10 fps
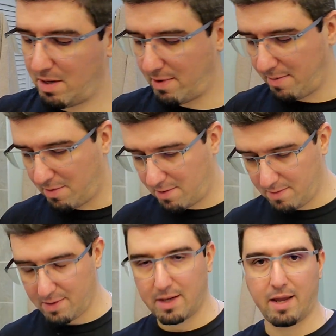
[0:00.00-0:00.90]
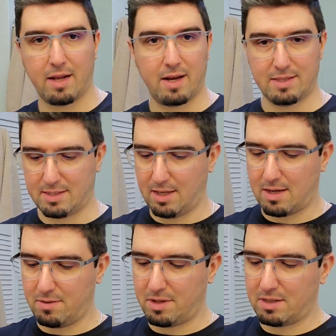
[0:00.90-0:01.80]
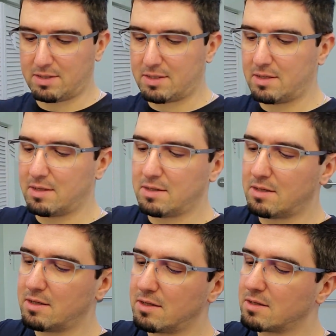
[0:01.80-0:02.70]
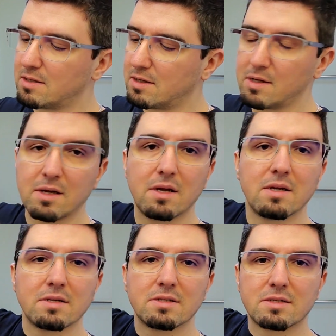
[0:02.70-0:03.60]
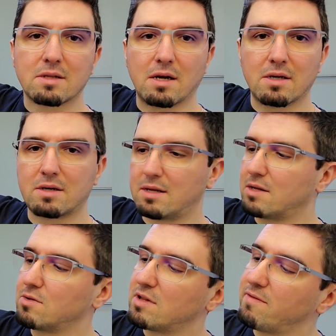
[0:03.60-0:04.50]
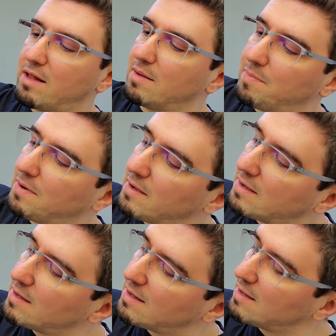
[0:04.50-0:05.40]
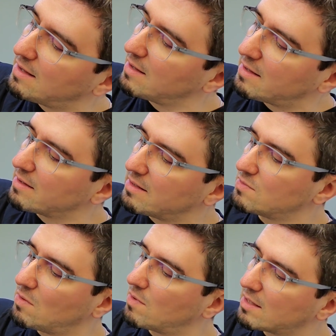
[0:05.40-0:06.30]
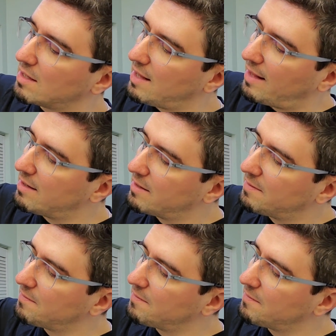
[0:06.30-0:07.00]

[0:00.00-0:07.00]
in my bowl, and let's see how things start to develop as we work the lather.